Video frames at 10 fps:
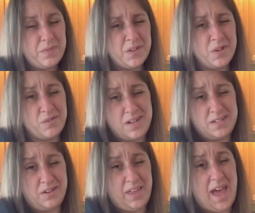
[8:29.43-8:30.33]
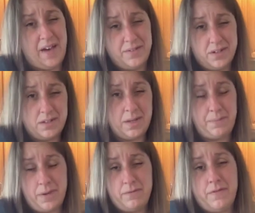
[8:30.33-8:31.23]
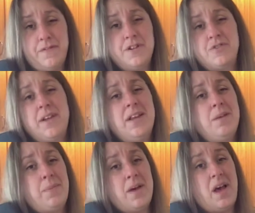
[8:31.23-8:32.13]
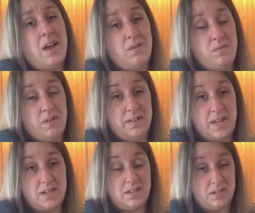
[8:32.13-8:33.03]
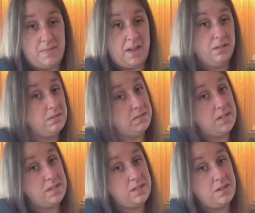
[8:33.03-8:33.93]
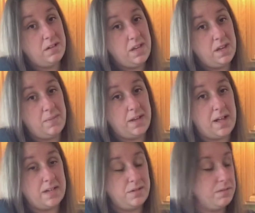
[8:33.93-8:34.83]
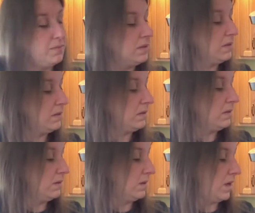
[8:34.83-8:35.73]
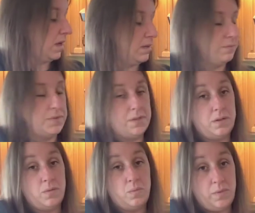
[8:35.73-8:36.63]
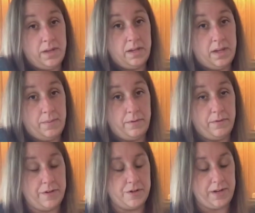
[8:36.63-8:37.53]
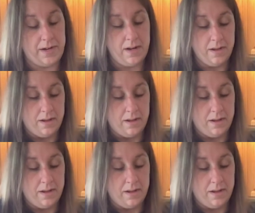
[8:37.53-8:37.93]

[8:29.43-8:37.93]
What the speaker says: You don't necessarily have to keep it refrigerated, but I don't want that smell necessarily in my classroom. So we keep it refrigerated.